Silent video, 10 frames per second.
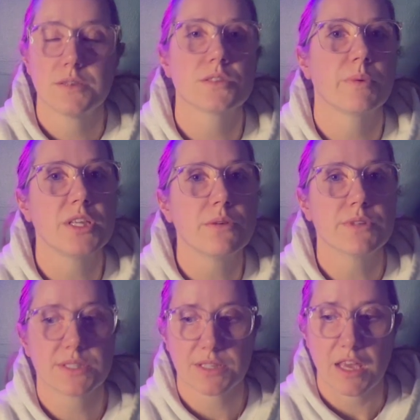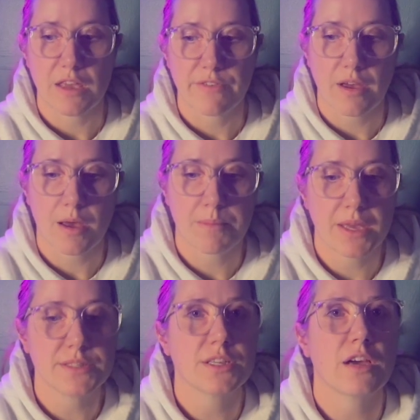So when you receive a
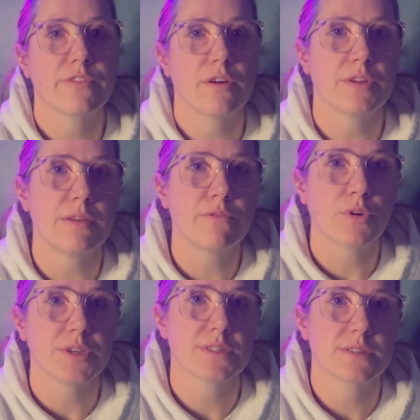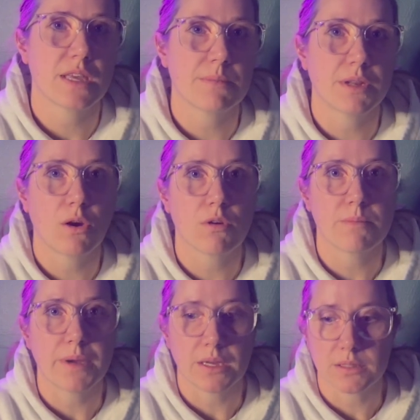PDF of an invoice, statement, or a
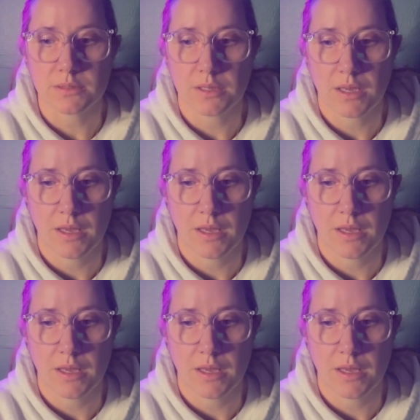bill,